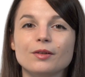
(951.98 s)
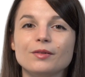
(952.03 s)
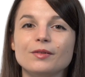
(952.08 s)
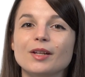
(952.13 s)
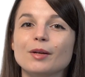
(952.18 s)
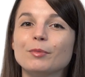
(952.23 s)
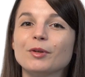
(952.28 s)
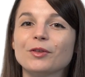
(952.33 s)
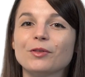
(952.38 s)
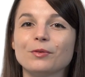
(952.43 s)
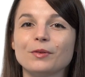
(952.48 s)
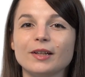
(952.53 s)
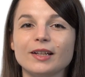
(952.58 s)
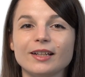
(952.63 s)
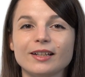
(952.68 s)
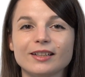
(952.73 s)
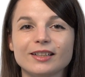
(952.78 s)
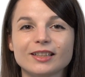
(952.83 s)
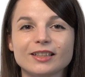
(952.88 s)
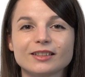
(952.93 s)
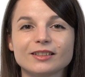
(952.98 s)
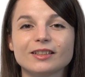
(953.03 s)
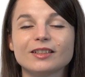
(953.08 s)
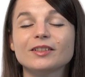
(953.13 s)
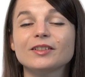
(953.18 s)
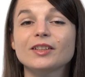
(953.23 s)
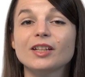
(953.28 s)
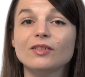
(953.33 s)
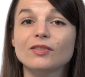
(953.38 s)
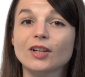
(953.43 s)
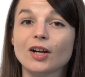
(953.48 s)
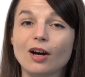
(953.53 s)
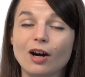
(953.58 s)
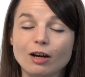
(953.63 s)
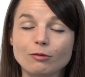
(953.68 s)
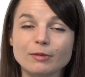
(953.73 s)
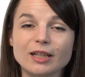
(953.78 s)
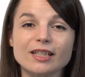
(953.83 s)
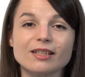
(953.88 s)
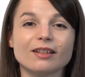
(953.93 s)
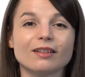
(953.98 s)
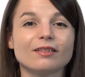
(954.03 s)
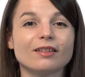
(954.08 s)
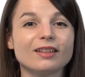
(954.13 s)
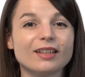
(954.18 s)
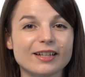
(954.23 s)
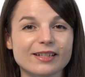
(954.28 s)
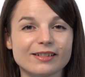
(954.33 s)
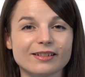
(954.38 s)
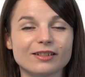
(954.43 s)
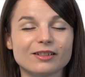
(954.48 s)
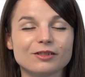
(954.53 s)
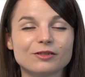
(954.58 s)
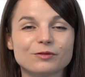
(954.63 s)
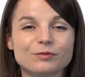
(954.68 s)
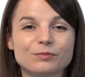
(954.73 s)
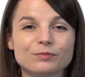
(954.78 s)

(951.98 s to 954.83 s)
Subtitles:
Number 3, leave a comment on the lesson.